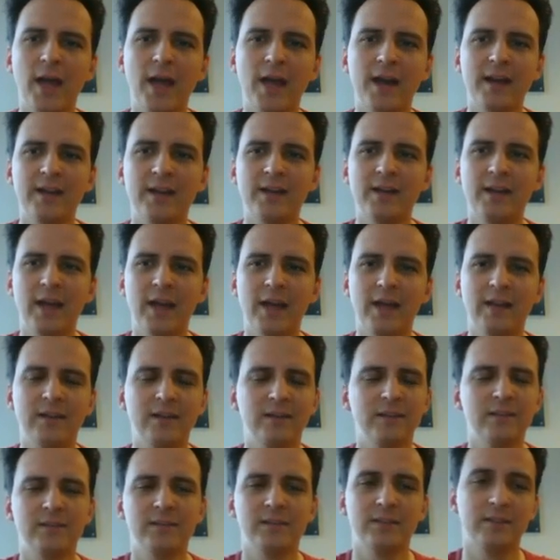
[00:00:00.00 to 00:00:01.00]
at it,
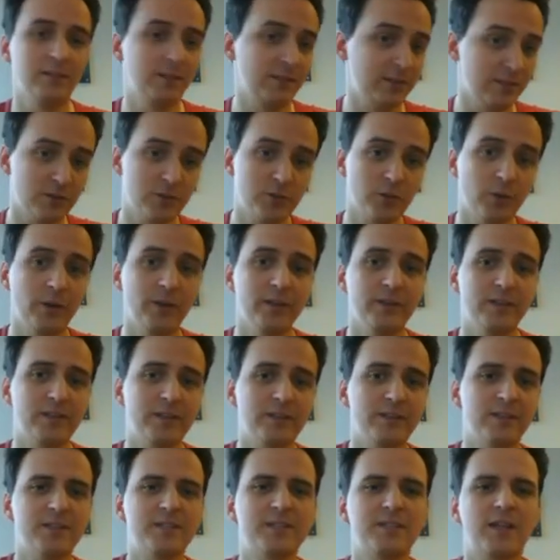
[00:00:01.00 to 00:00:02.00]
and this
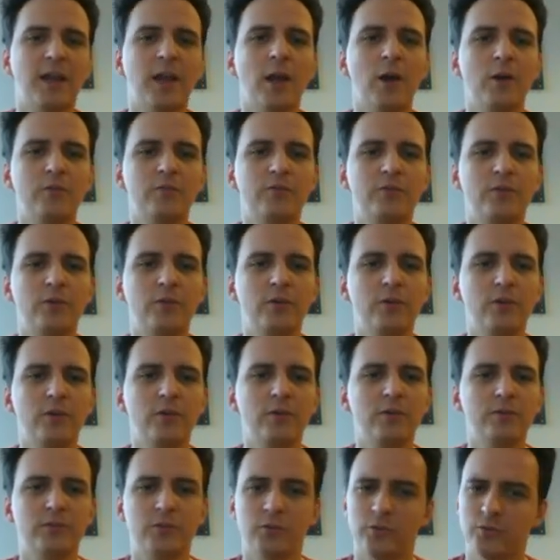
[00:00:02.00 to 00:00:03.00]
account
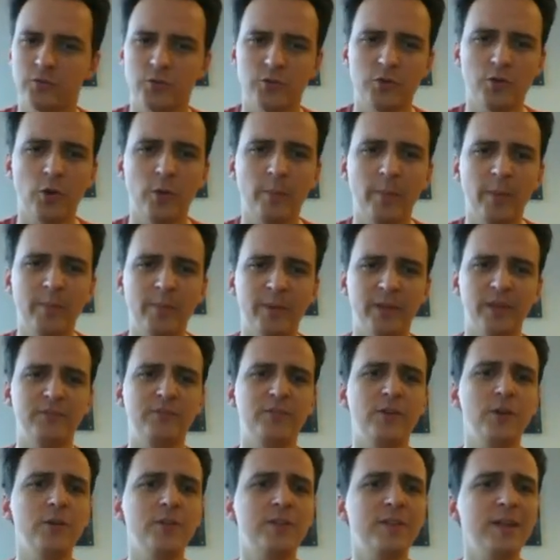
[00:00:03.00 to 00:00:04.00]
to show people a
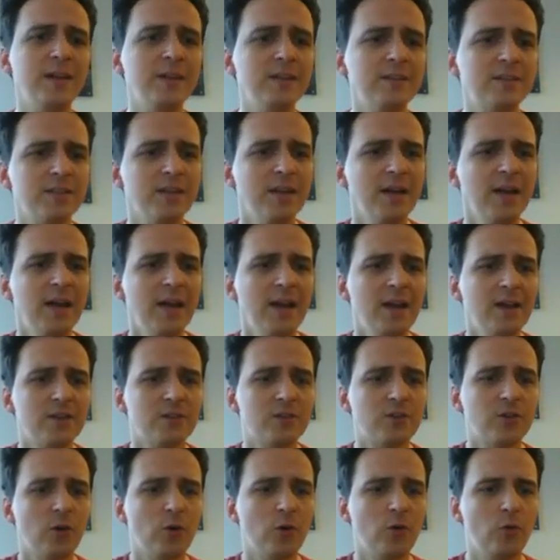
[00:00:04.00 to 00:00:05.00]
few things.
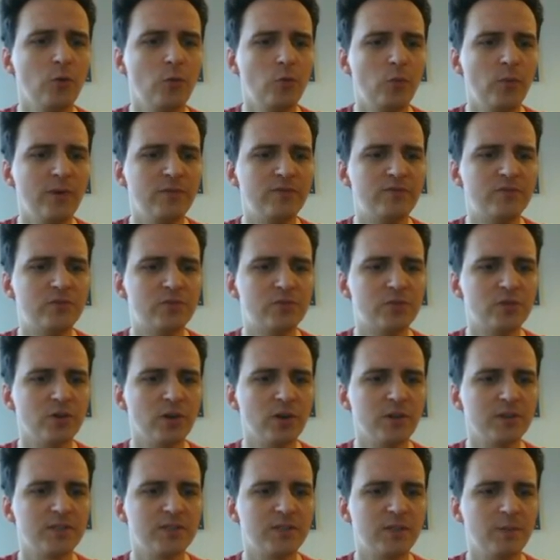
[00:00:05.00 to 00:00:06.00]
So we've
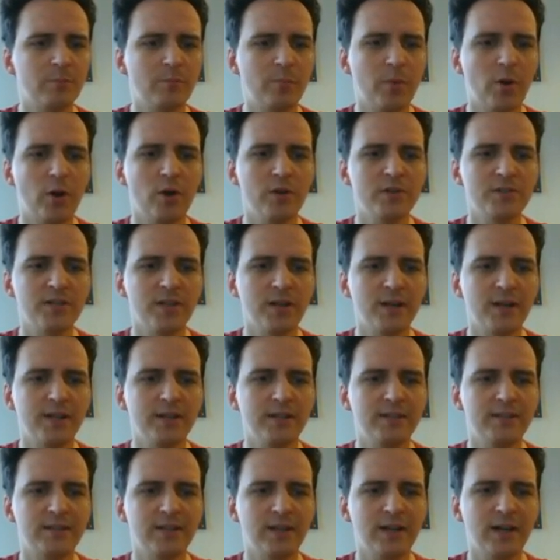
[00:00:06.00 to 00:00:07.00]
just
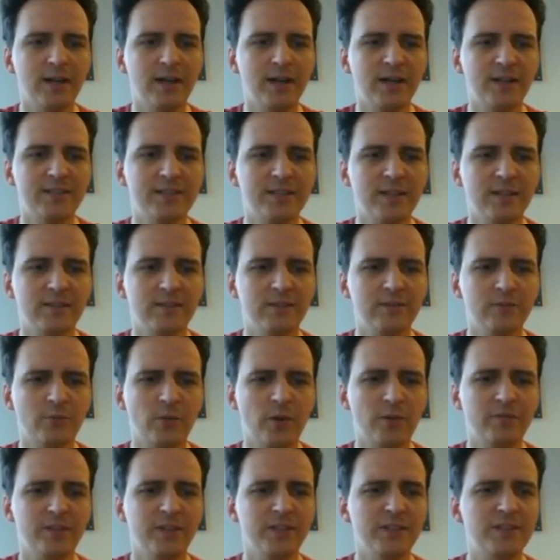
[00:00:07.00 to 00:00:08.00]
deposited
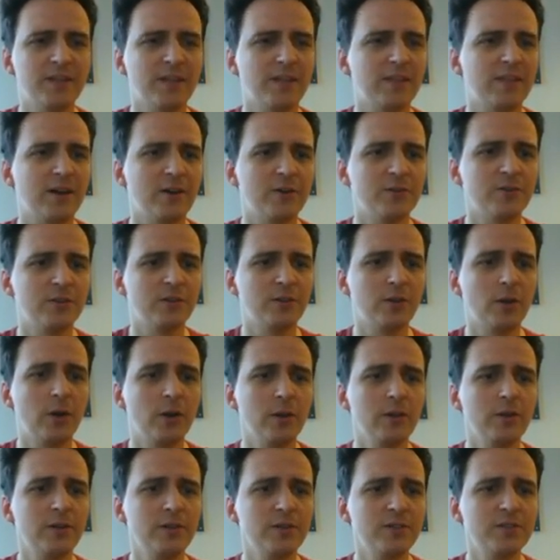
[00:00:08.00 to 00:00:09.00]
roughly
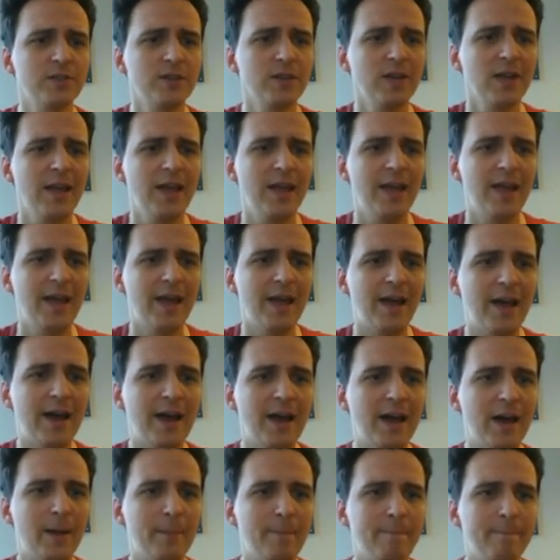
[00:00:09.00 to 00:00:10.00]

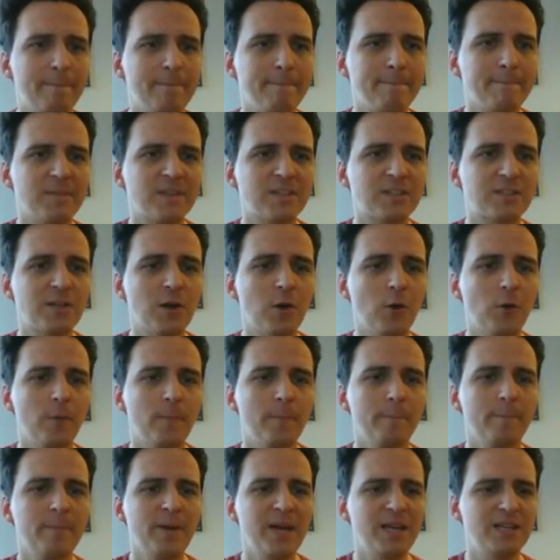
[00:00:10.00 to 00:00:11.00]
$10,000.
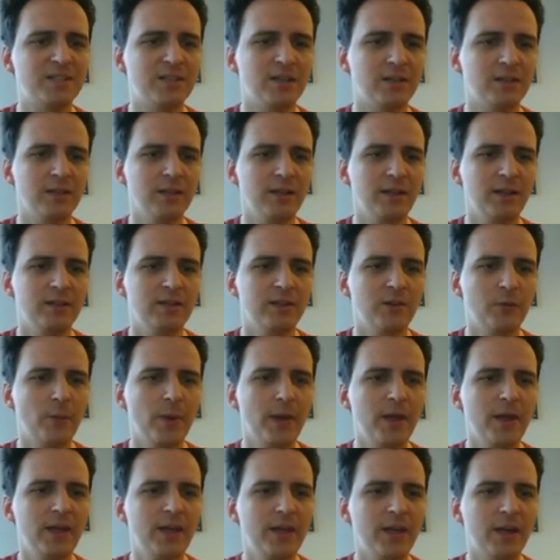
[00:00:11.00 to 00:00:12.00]
So basically, the
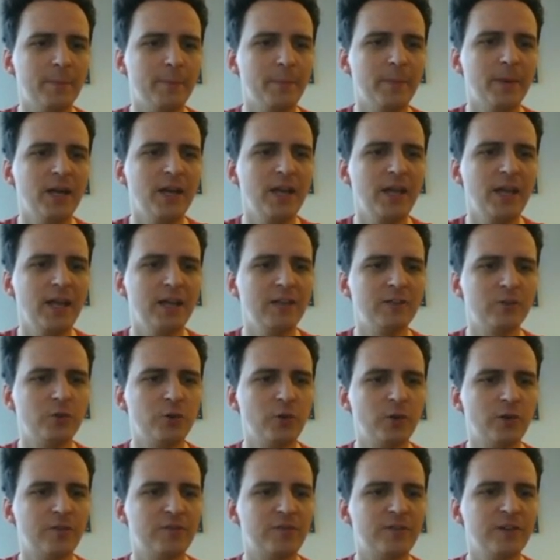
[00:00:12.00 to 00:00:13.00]
way you get money
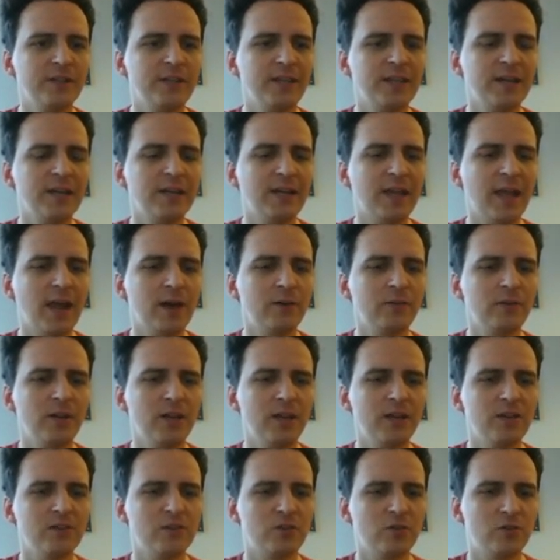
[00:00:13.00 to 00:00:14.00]
into your funding
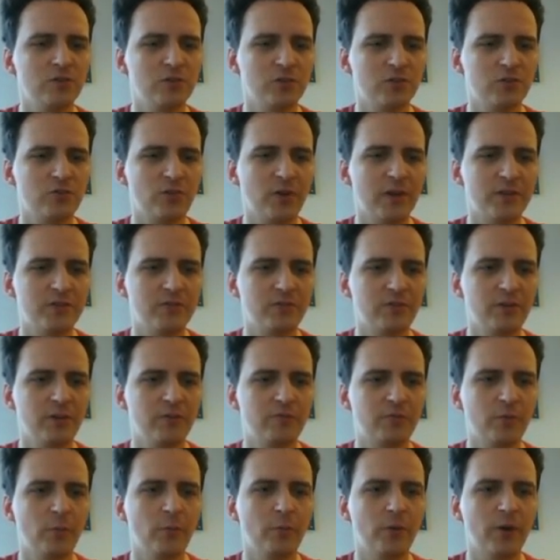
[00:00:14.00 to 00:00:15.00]
account is you just transfer
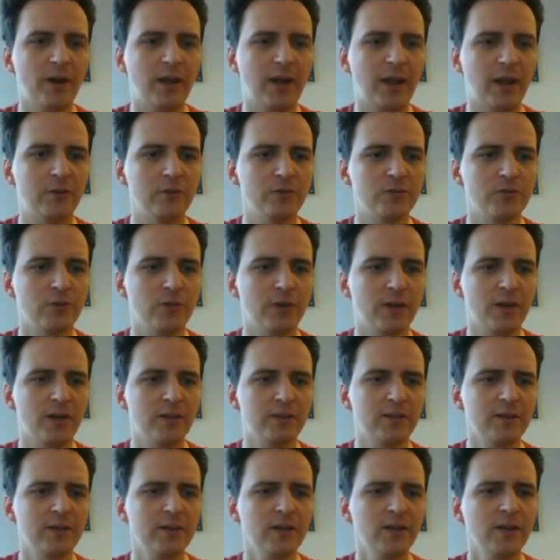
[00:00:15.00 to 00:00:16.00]
it from one account to
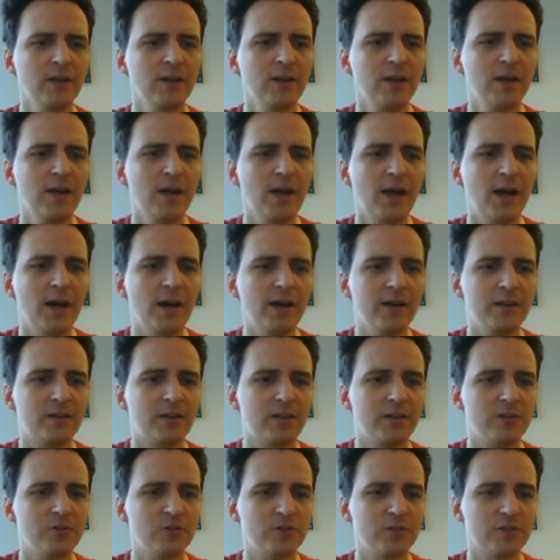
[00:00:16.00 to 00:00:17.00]
another. You
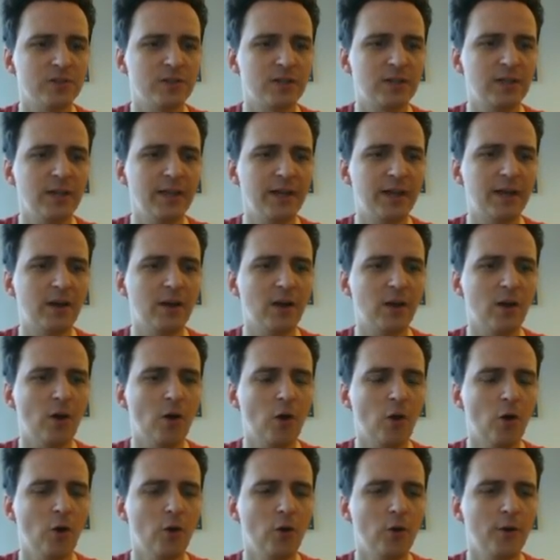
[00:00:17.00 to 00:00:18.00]
can just click
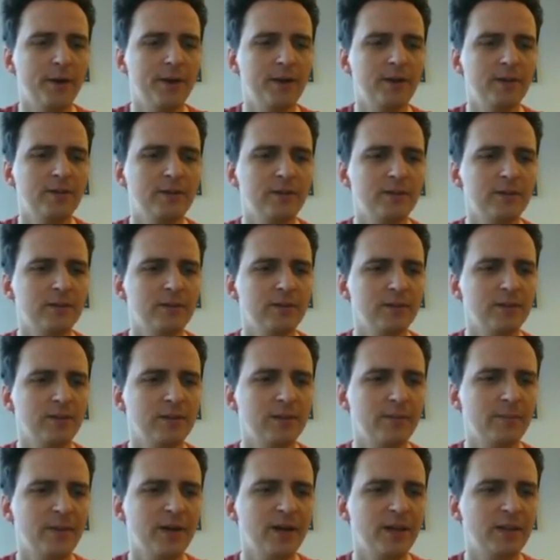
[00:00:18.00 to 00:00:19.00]
on
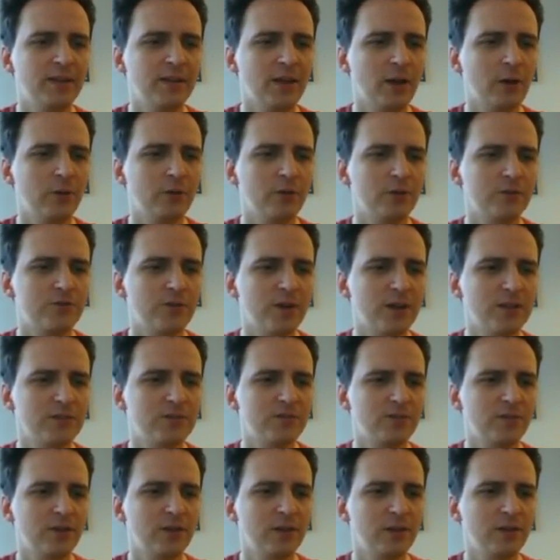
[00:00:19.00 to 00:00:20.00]
the money that you want
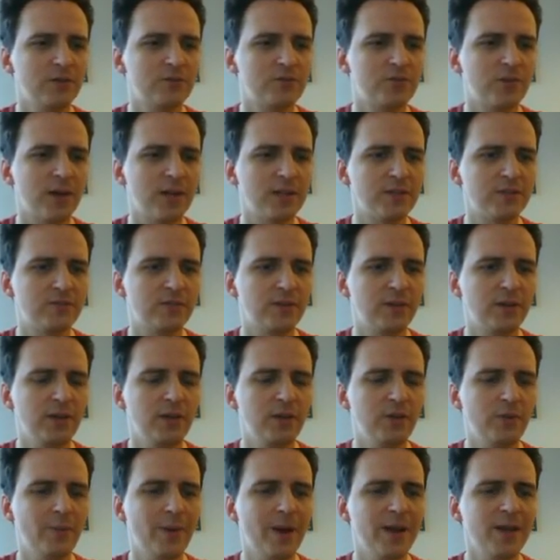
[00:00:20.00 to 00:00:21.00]
to transfer
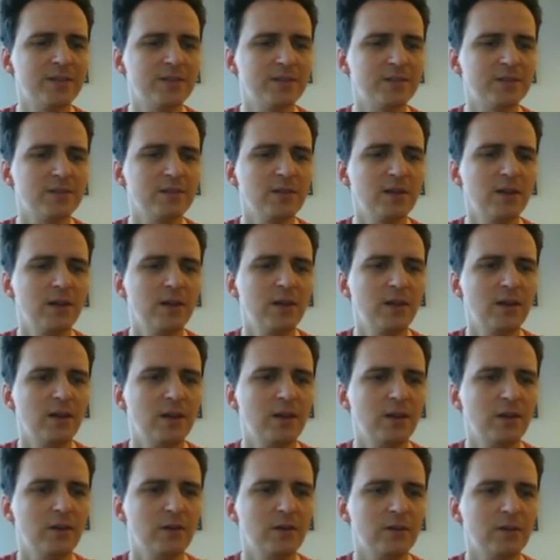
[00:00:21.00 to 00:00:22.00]
US.
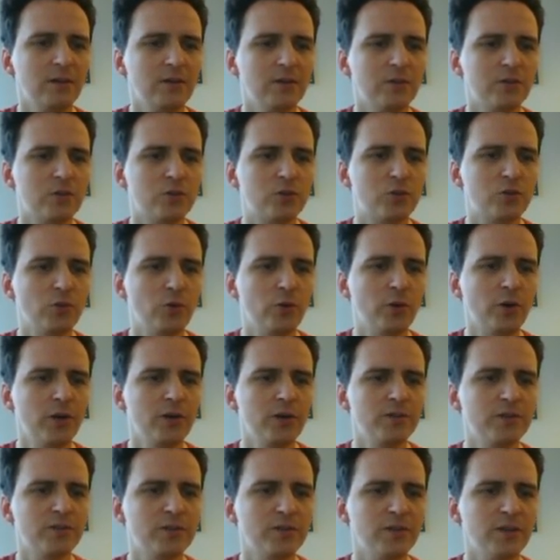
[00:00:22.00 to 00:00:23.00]

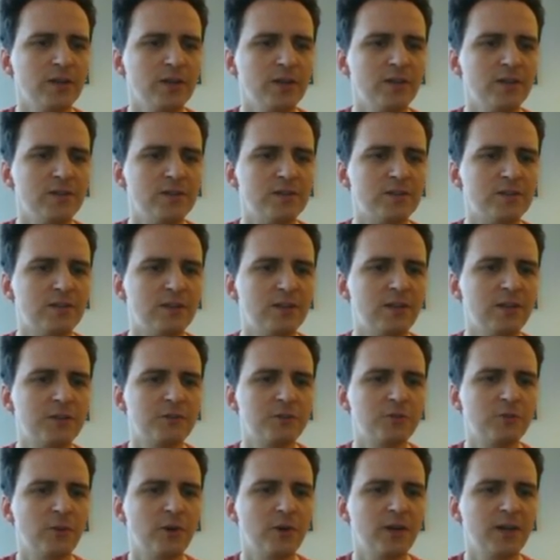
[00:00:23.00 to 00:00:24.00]
Source is
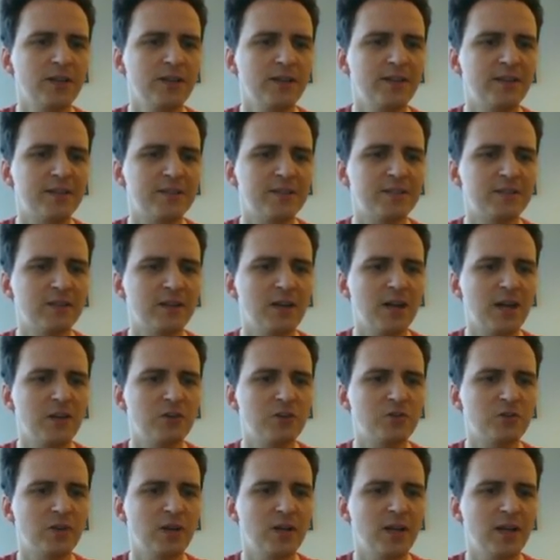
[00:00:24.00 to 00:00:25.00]
this one,
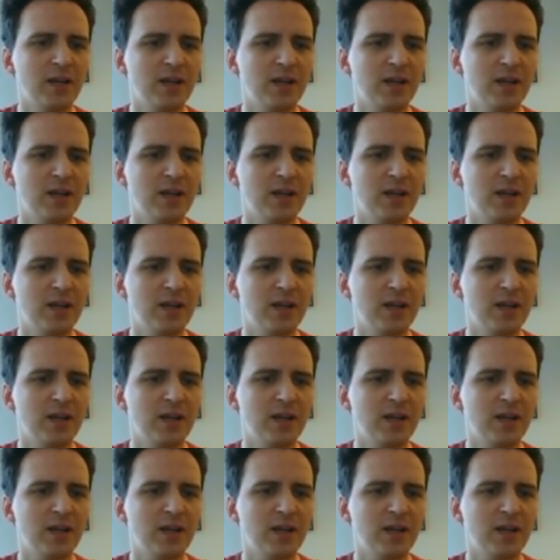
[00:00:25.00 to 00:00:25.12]
destination